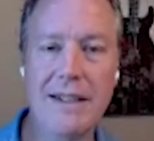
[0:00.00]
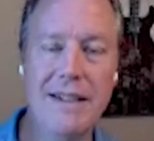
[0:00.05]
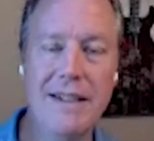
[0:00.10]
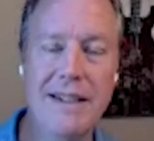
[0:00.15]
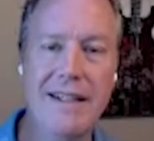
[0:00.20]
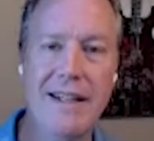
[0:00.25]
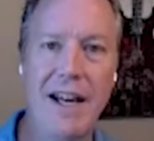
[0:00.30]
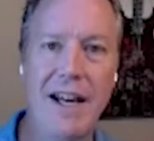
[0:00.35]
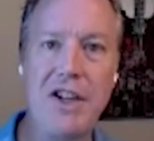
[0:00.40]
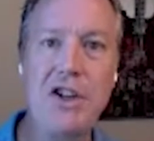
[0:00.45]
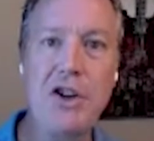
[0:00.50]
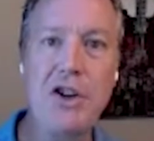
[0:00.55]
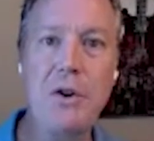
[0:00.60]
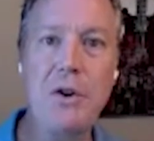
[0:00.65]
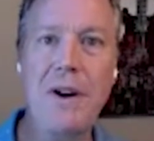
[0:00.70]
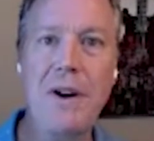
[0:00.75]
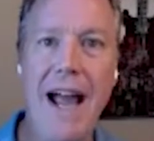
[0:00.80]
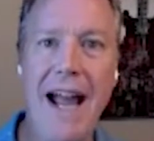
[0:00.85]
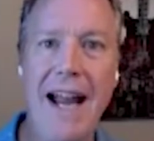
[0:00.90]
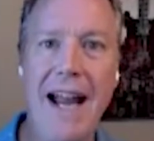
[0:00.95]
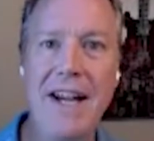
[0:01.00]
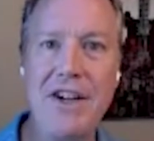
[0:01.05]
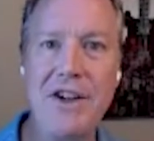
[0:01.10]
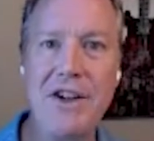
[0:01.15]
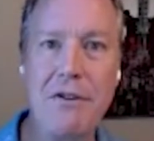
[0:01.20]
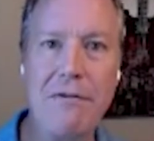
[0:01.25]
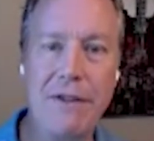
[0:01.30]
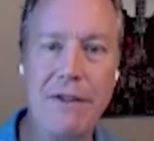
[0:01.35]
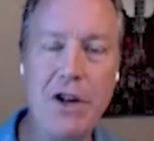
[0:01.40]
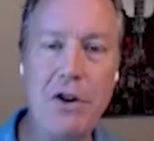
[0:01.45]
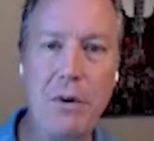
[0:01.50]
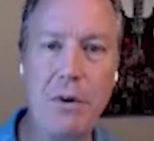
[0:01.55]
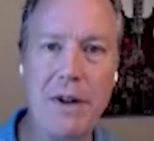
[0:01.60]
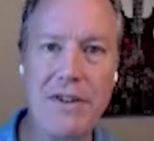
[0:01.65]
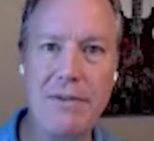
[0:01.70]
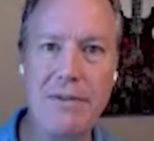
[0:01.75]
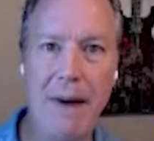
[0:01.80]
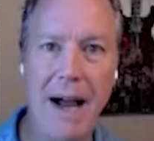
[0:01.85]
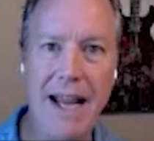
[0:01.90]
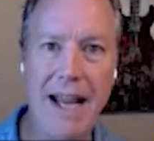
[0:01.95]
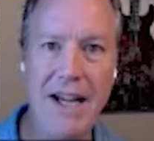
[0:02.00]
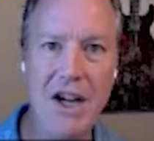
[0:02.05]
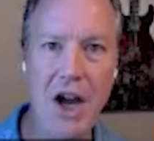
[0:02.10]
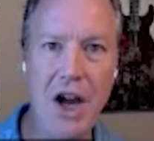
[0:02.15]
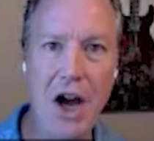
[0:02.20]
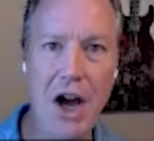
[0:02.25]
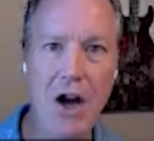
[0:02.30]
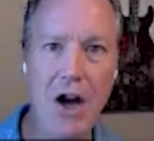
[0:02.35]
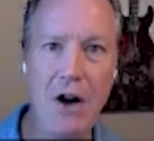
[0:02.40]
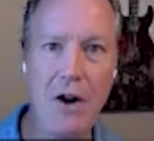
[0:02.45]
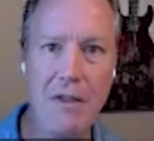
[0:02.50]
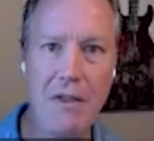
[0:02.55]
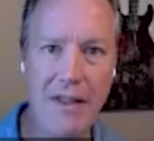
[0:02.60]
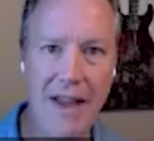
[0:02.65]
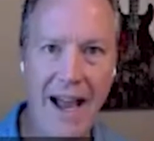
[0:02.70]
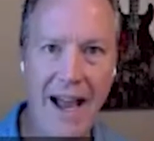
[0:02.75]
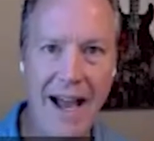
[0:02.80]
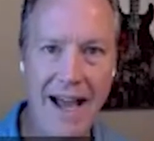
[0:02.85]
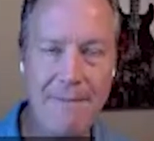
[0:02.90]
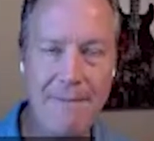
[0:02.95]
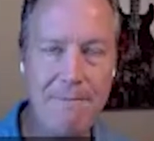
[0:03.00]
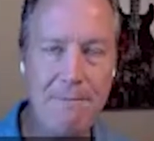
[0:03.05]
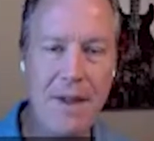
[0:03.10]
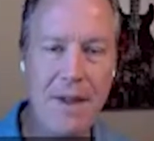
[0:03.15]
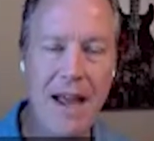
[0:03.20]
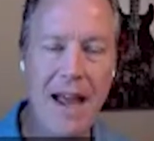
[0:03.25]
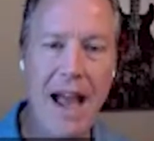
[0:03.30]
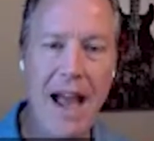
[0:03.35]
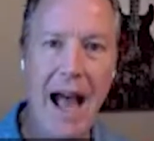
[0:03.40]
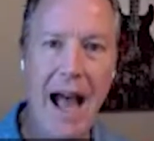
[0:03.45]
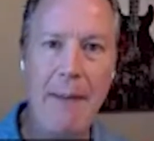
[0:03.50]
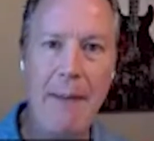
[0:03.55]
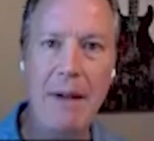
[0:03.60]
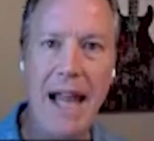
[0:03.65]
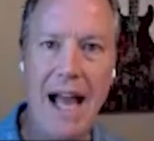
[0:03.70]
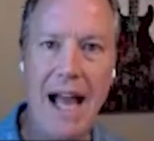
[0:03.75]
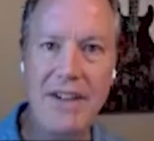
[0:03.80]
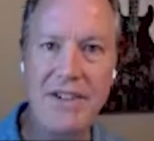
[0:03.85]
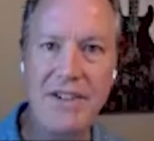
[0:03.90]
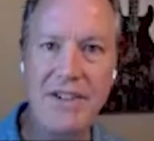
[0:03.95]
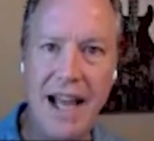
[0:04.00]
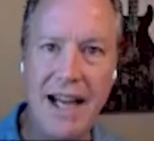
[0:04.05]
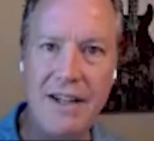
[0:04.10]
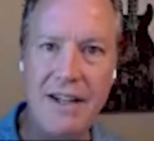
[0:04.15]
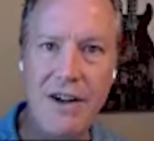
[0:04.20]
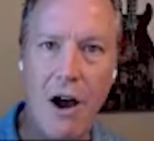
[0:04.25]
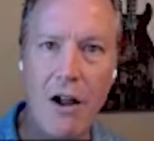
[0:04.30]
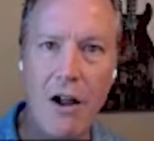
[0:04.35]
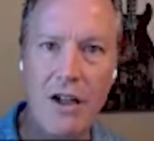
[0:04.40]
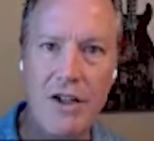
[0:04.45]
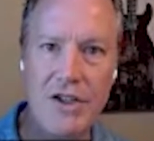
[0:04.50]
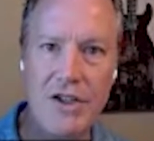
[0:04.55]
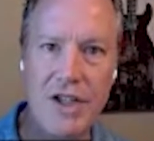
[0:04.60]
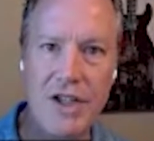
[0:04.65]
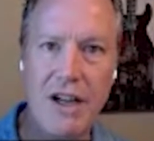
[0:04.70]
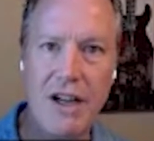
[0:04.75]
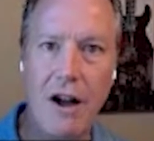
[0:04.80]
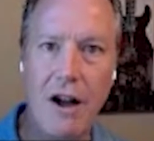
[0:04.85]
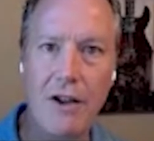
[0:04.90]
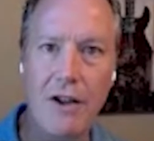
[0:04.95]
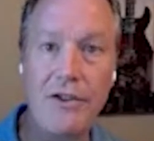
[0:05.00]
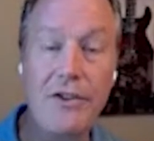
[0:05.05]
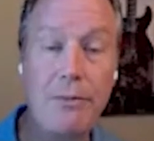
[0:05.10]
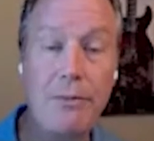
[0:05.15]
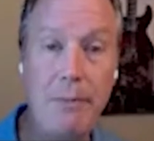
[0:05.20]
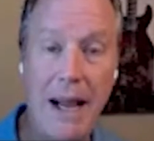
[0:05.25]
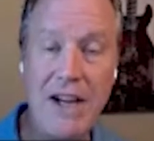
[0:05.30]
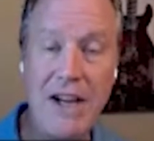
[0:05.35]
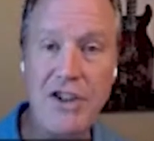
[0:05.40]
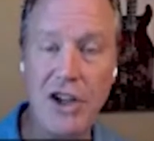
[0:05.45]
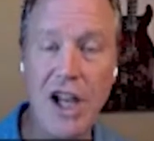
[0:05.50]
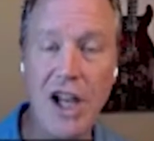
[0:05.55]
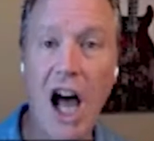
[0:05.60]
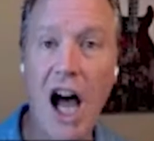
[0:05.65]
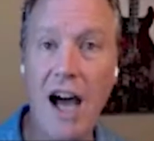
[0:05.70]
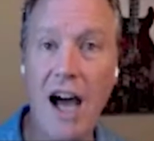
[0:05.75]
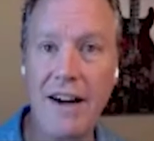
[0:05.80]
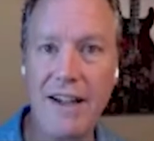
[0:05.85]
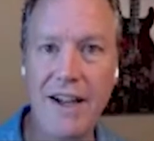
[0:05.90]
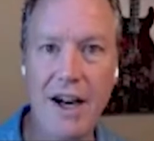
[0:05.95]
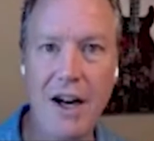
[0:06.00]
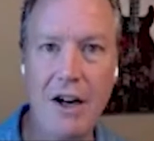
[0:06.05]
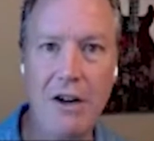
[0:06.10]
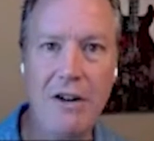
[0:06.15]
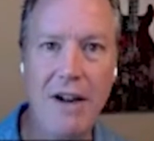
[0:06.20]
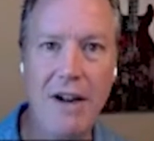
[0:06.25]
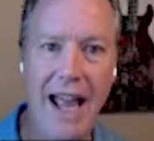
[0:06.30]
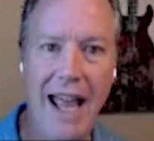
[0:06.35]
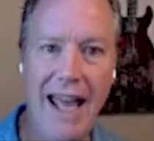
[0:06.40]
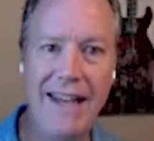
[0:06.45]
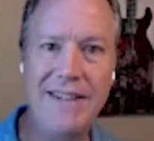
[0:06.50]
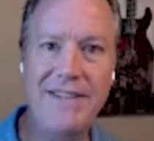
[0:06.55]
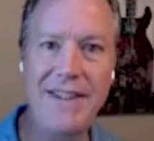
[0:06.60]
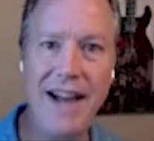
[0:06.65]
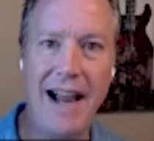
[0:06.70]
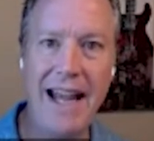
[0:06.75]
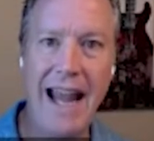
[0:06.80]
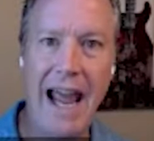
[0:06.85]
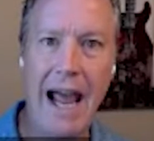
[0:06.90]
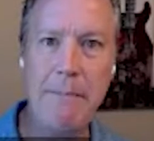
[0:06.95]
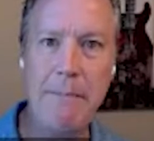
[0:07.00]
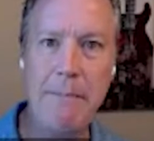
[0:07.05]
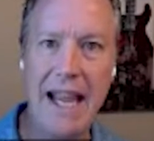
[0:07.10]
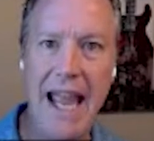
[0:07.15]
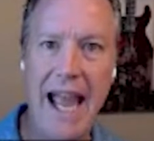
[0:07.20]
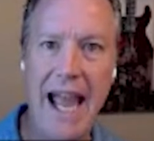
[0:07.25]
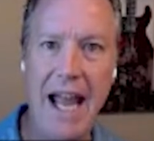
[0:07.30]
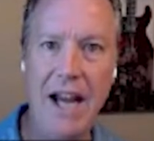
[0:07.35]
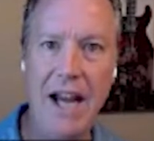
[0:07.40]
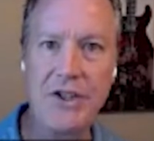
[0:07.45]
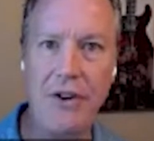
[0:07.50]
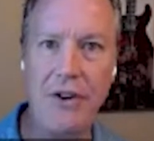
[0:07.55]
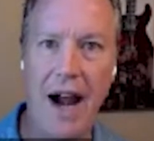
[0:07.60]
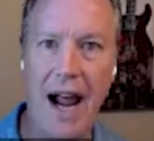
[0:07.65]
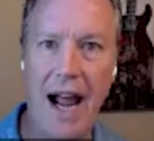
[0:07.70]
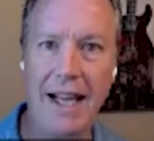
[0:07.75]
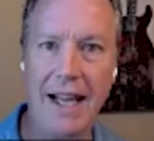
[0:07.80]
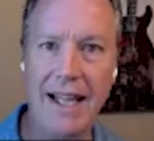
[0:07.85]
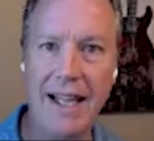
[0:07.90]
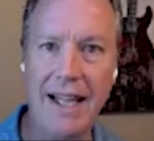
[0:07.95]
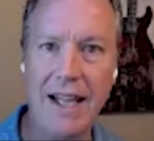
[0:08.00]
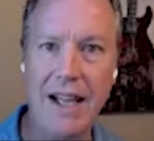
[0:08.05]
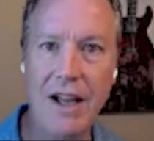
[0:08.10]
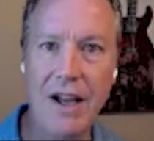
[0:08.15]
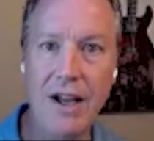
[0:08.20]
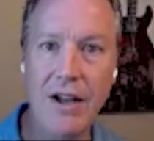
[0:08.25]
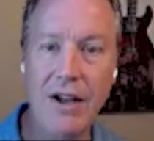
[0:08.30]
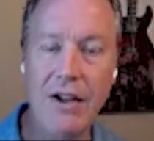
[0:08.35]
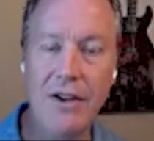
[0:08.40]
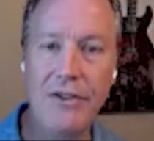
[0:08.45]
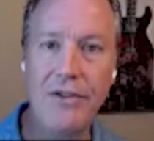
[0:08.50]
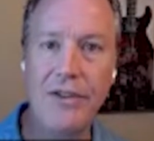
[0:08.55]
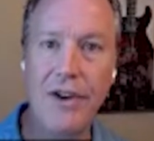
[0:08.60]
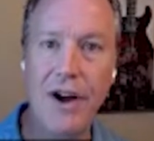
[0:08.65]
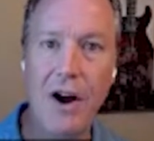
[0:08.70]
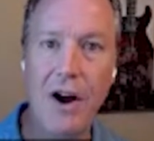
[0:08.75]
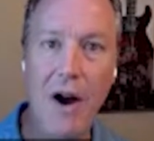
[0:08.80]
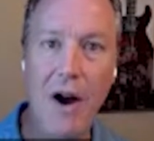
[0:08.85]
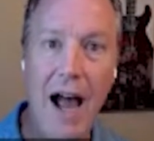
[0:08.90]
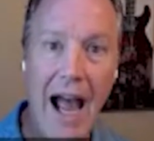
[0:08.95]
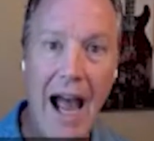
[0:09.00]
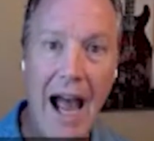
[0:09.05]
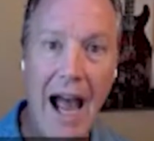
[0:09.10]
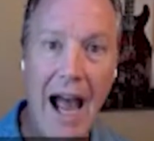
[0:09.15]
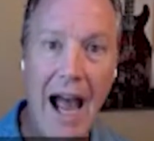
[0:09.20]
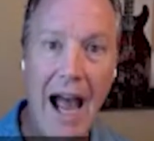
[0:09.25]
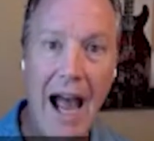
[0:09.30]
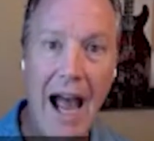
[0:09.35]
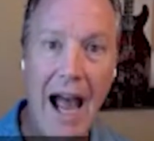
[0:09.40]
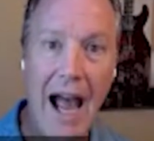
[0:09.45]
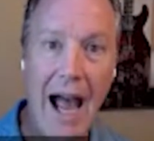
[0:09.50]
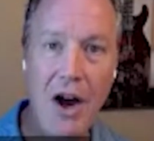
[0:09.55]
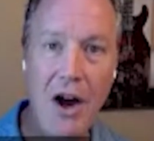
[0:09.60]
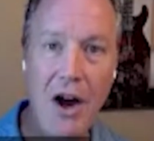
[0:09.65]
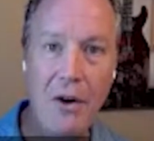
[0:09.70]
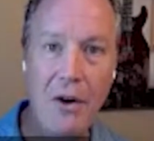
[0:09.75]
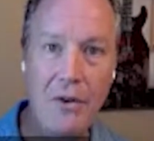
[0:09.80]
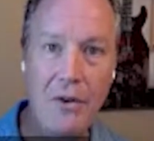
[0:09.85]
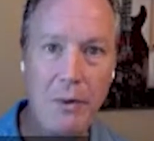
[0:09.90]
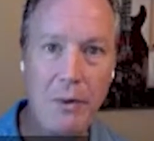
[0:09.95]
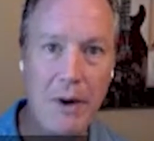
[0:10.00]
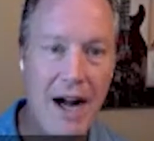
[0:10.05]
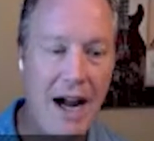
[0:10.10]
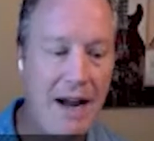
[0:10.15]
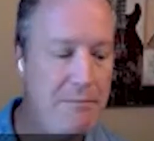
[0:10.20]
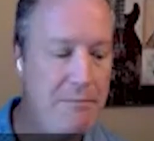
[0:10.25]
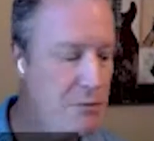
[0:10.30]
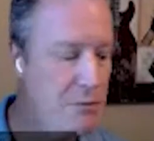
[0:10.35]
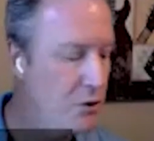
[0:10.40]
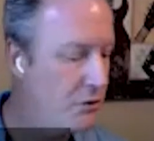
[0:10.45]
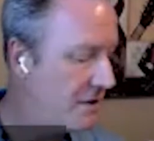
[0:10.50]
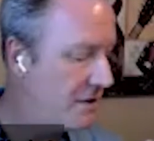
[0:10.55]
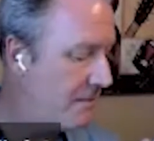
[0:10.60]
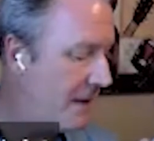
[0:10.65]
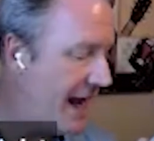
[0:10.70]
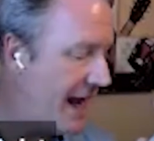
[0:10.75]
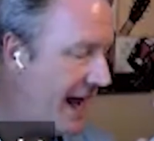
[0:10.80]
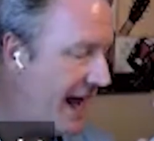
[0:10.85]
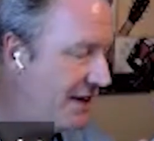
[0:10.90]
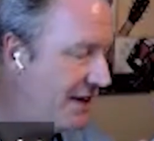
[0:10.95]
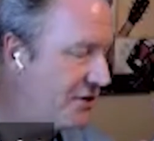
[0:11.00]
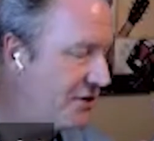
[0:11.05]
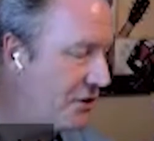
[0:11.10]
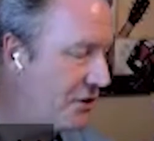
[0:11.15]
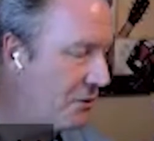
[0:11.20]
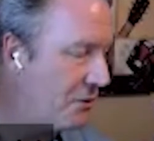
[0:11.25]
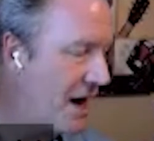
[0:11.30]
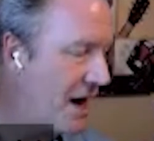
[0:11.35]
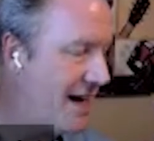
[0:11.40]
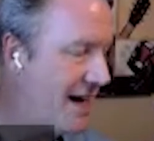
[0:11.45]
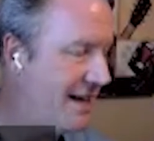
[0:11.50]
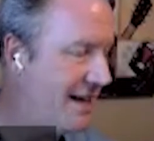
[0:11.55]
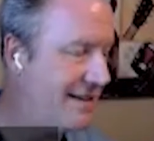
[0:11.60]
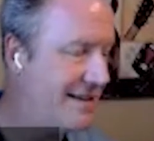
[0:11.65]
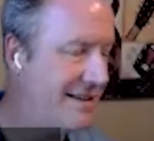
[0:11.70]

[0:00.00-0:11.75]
Now, you and your viewers might know that Apple has technology called spatial audio and dynamic head tracking. So Apple knows when I'm moving my head to the right